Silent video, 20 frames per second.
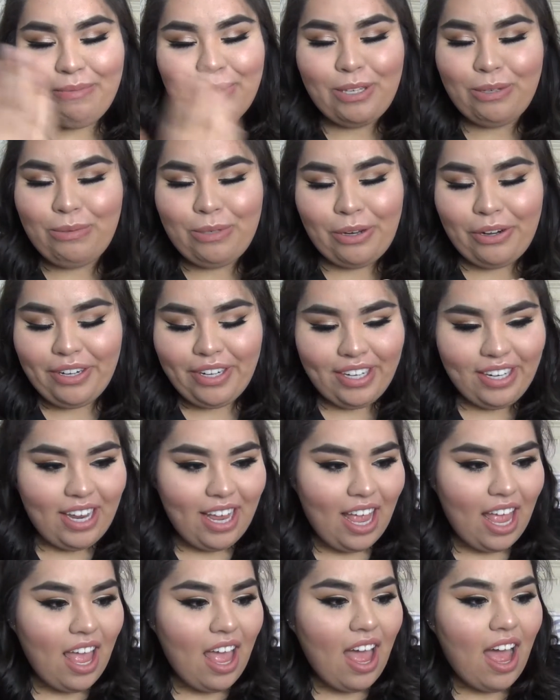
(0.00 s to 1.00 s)
so sorry.
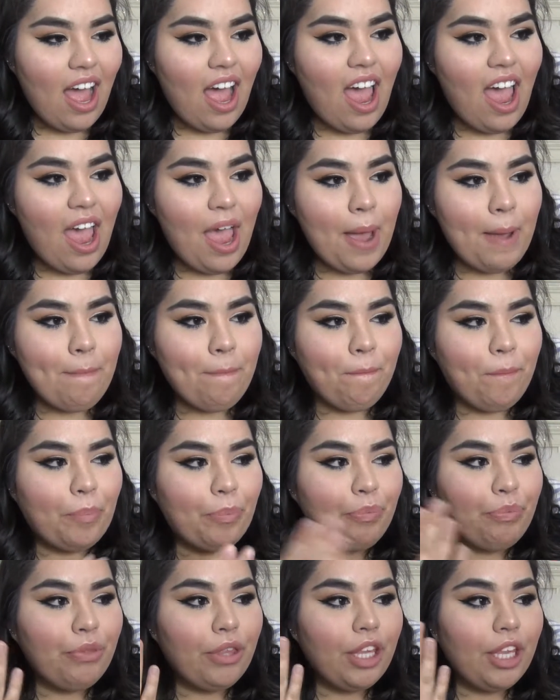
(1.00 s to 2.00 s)
Um,
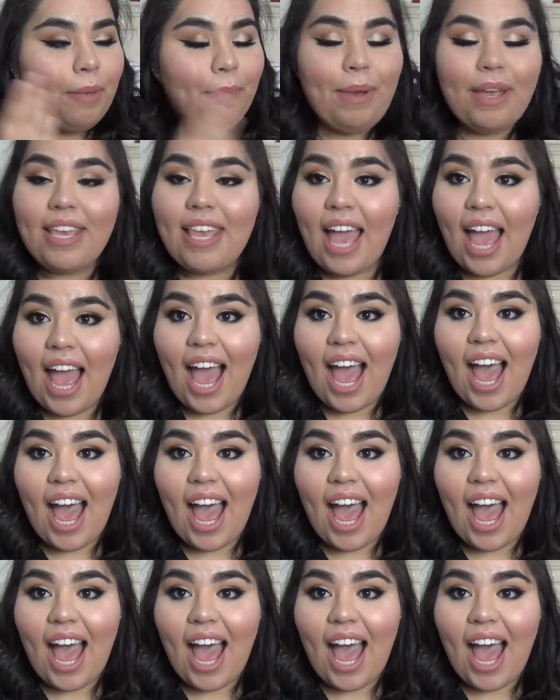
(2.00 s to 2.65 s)
but yeah,